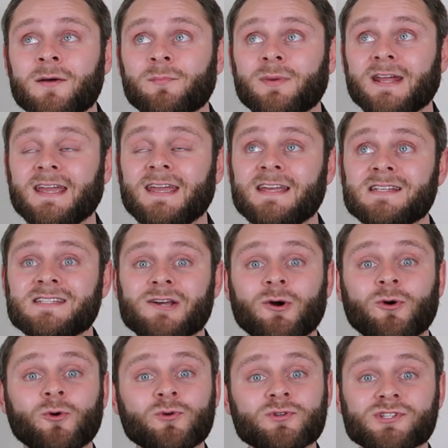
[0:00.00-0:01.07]
But it is
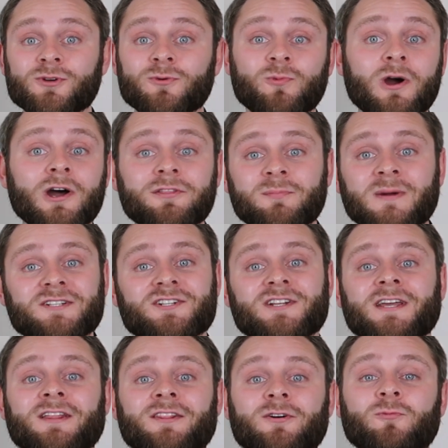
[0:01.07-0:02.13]
also worth
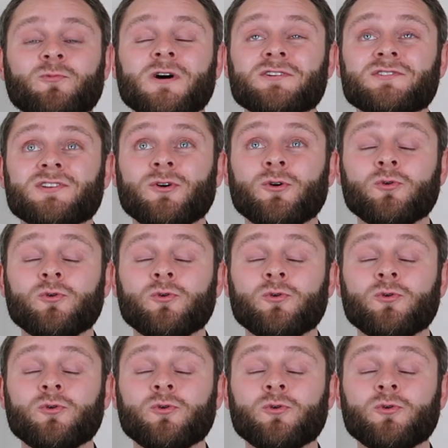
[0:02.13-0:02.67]
mentioning that whilst